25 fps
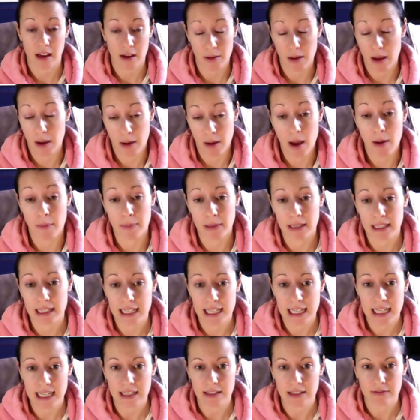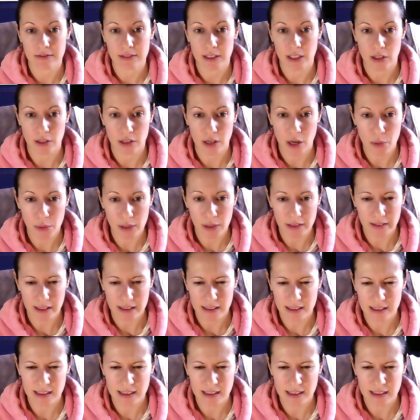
I believe, you know, knowing the